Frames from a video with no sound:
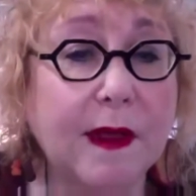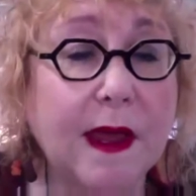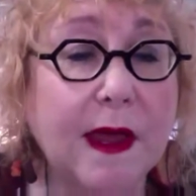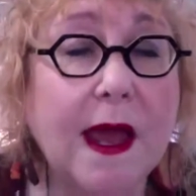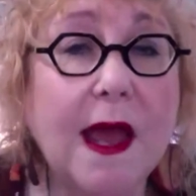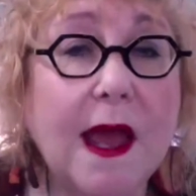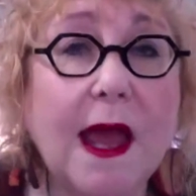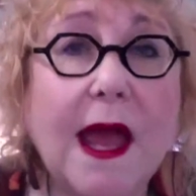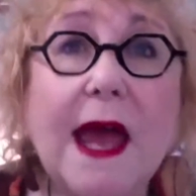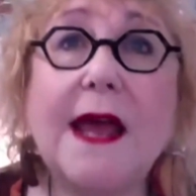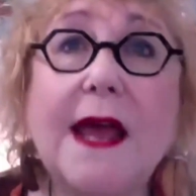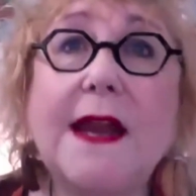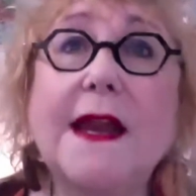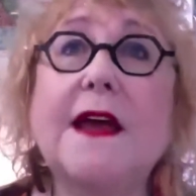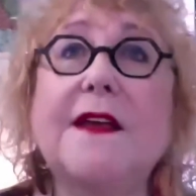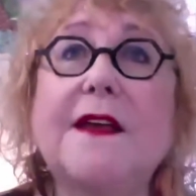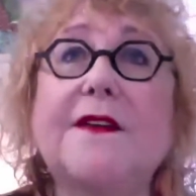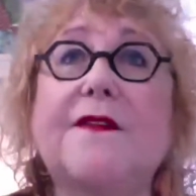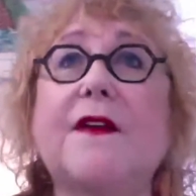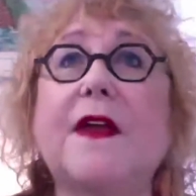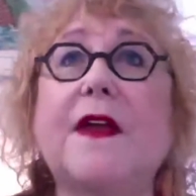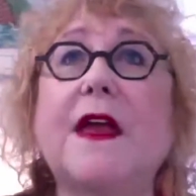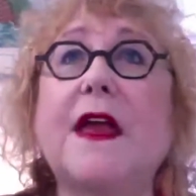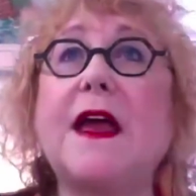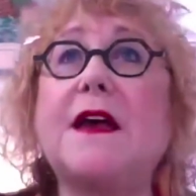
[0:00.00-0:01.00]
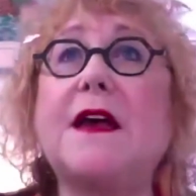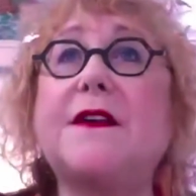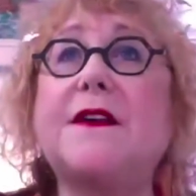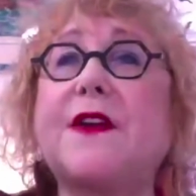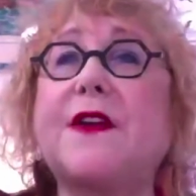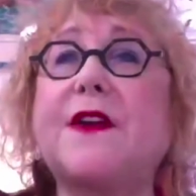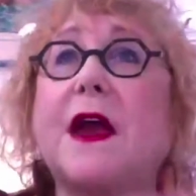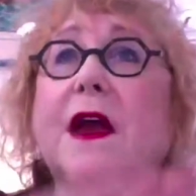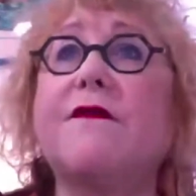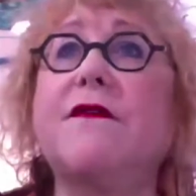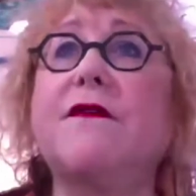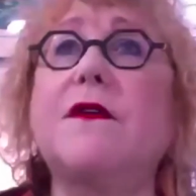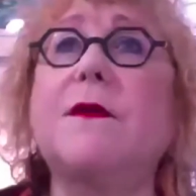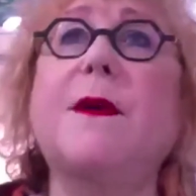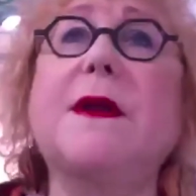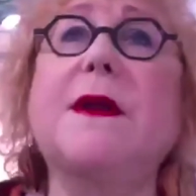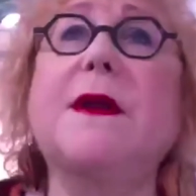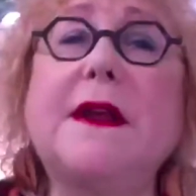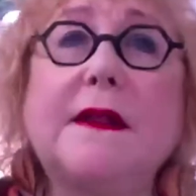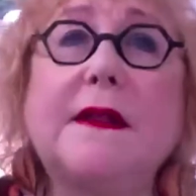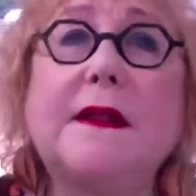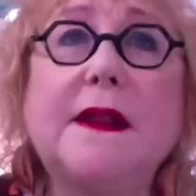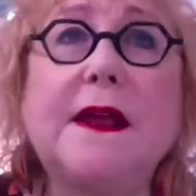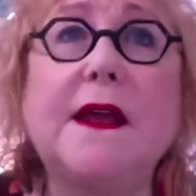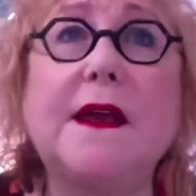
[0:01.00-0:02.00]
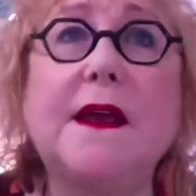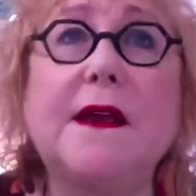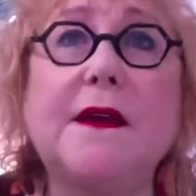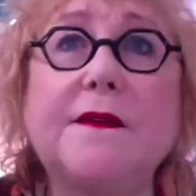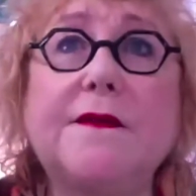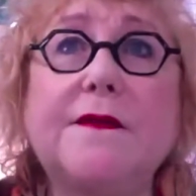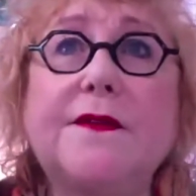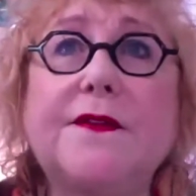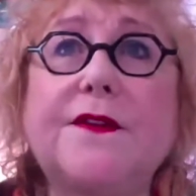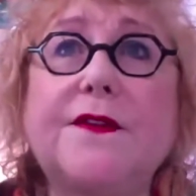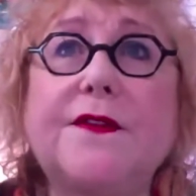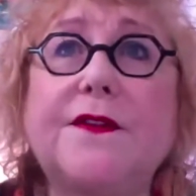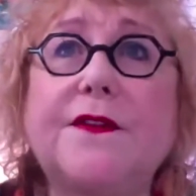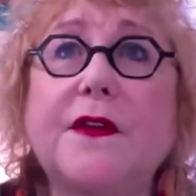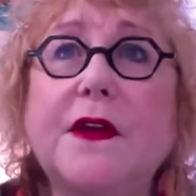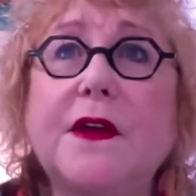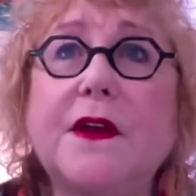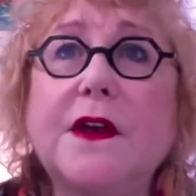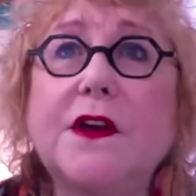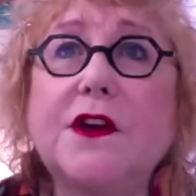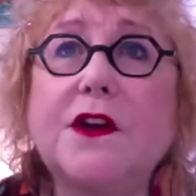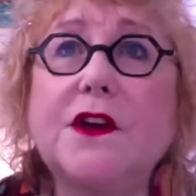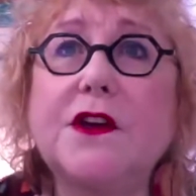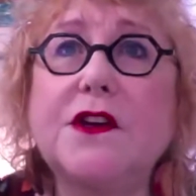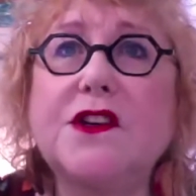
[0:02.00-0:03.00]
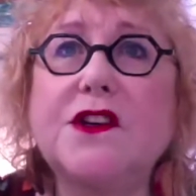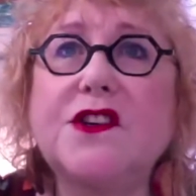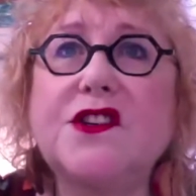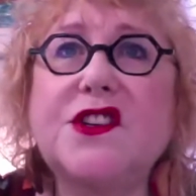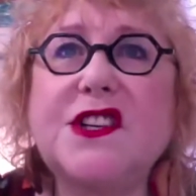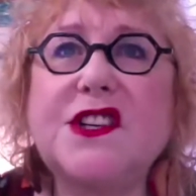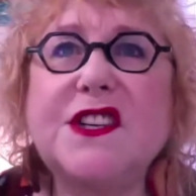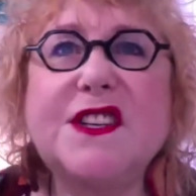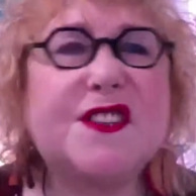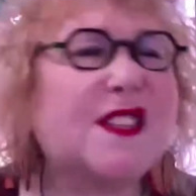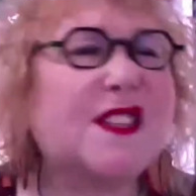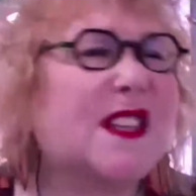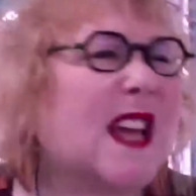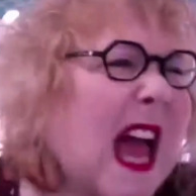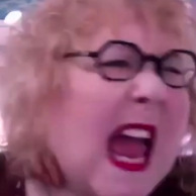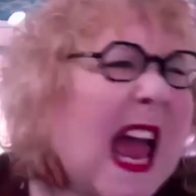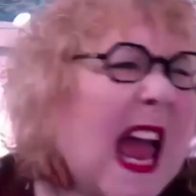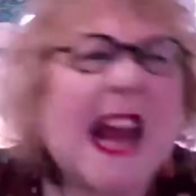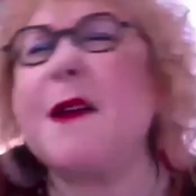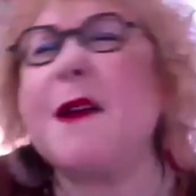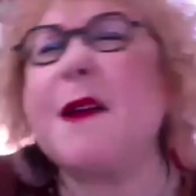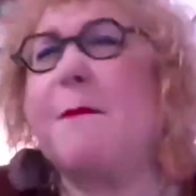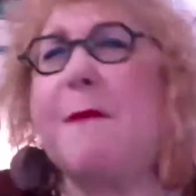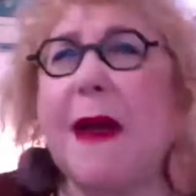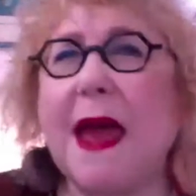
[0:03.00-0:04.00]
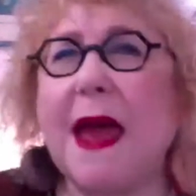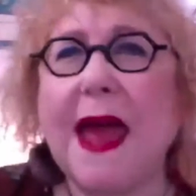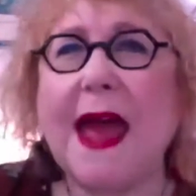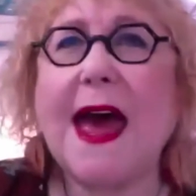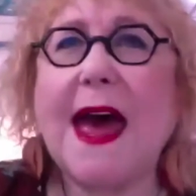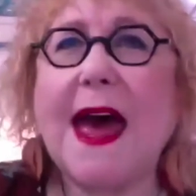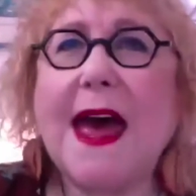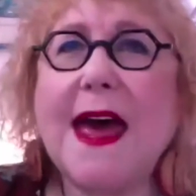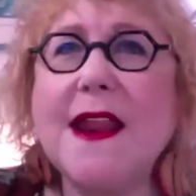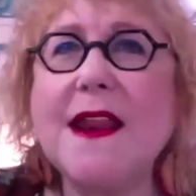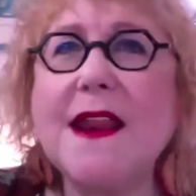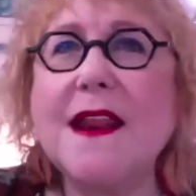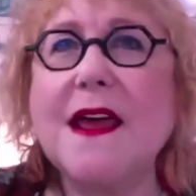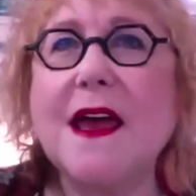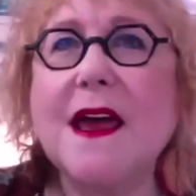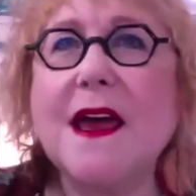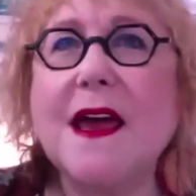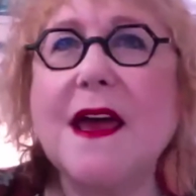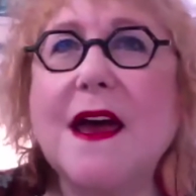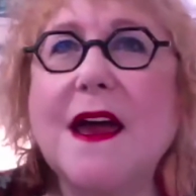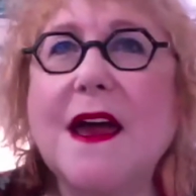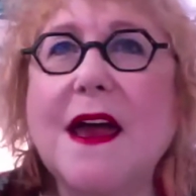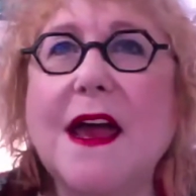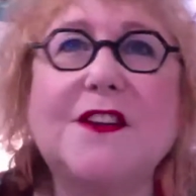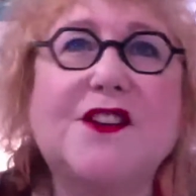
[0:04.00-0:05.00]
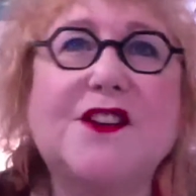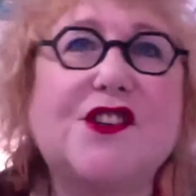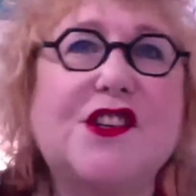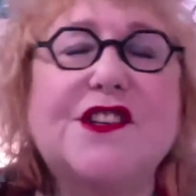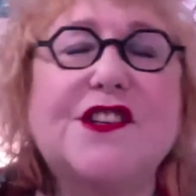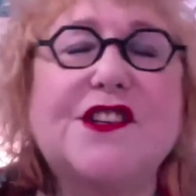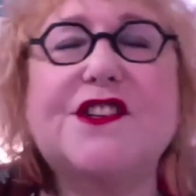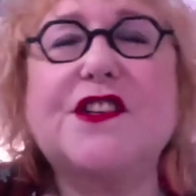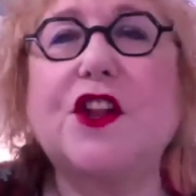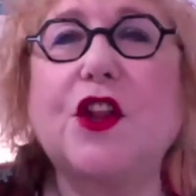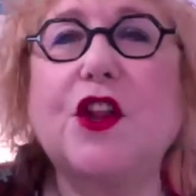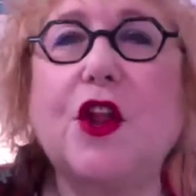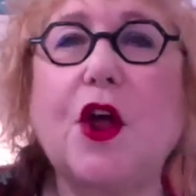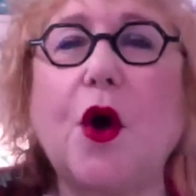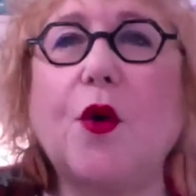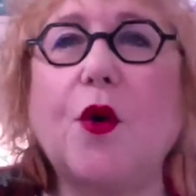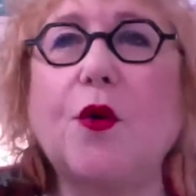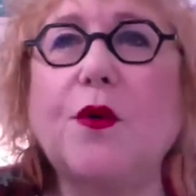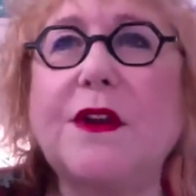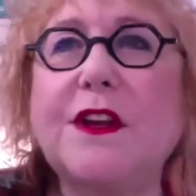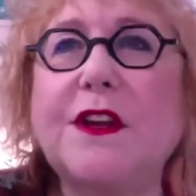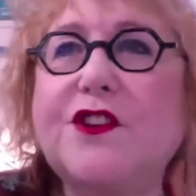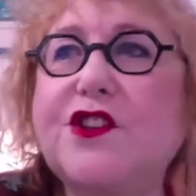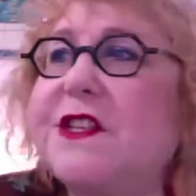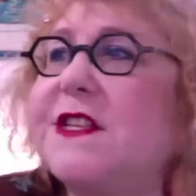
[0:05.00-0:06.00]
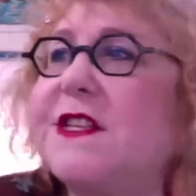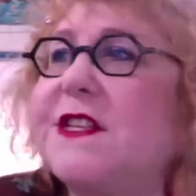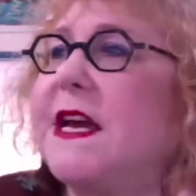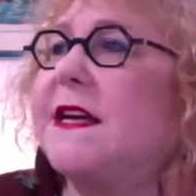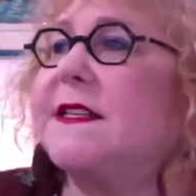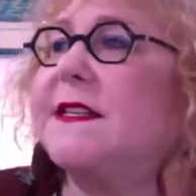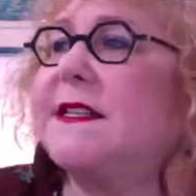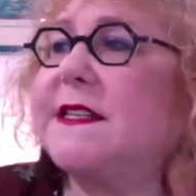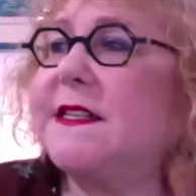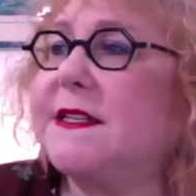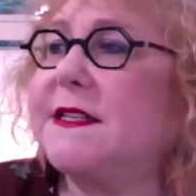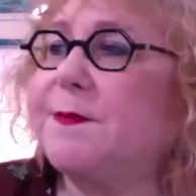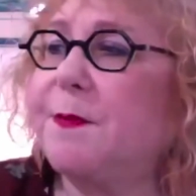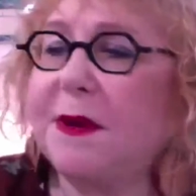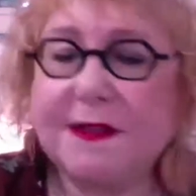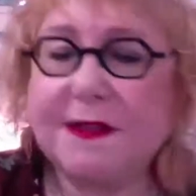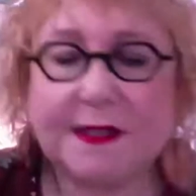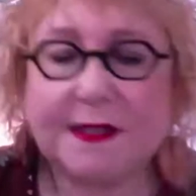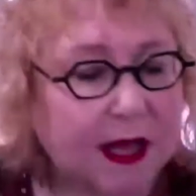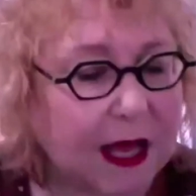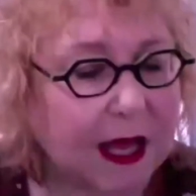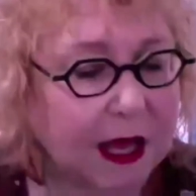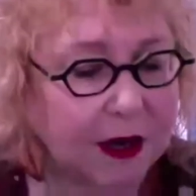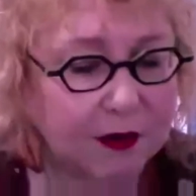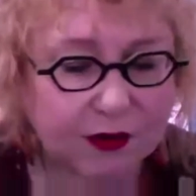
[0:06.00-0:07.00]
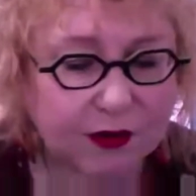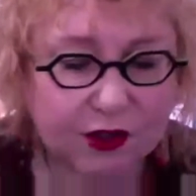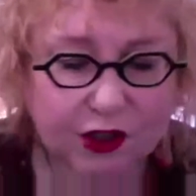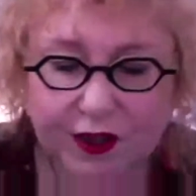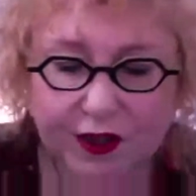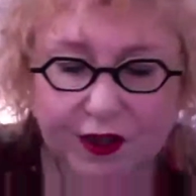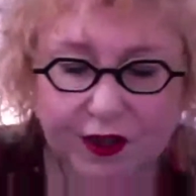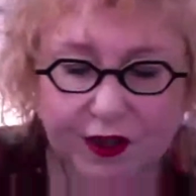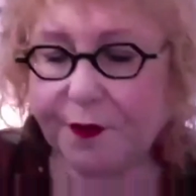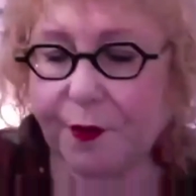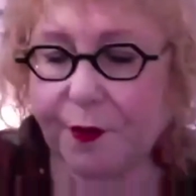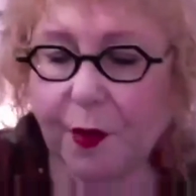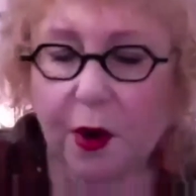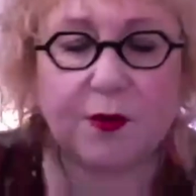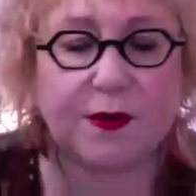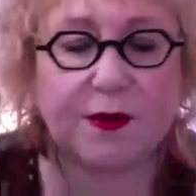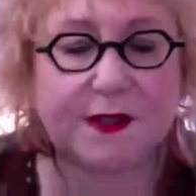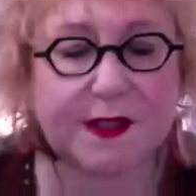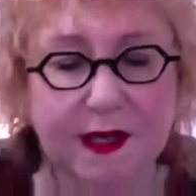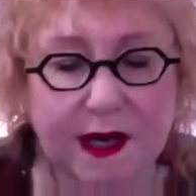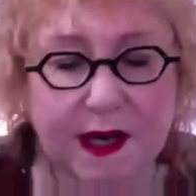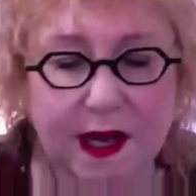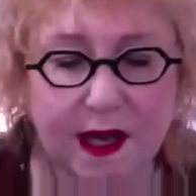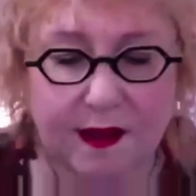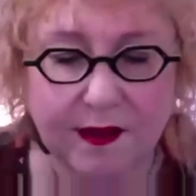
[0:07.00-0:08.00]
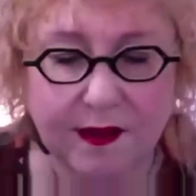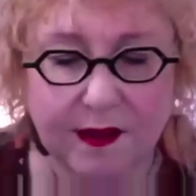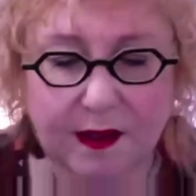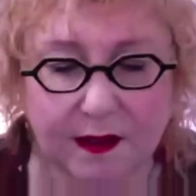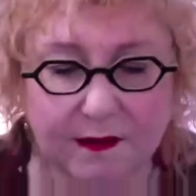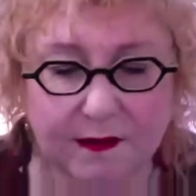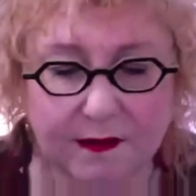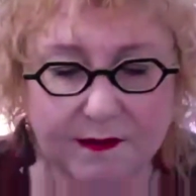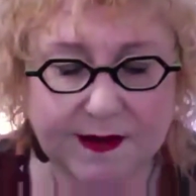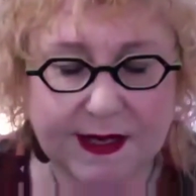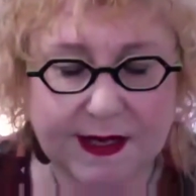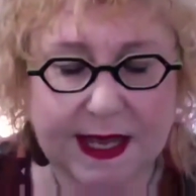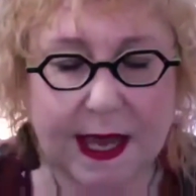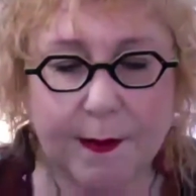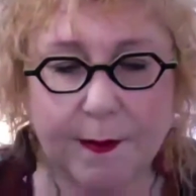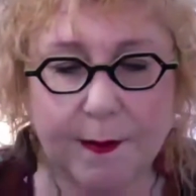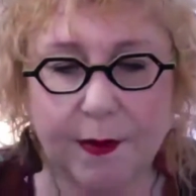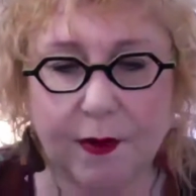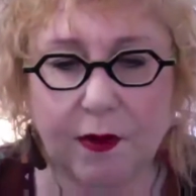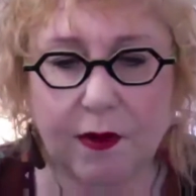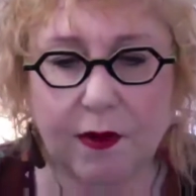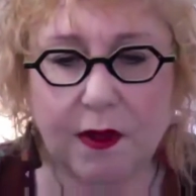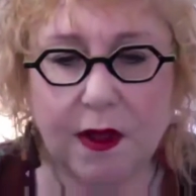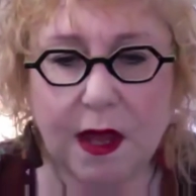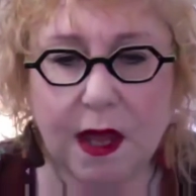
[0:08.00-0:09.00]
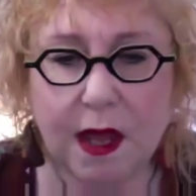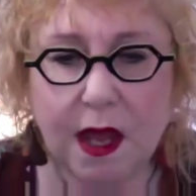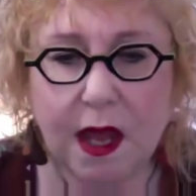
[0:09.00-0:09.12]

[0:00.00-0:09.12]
And as everybody leaves, she's kind of mad, and she's alone, and she takes this puzzle out, and she throws it on the table,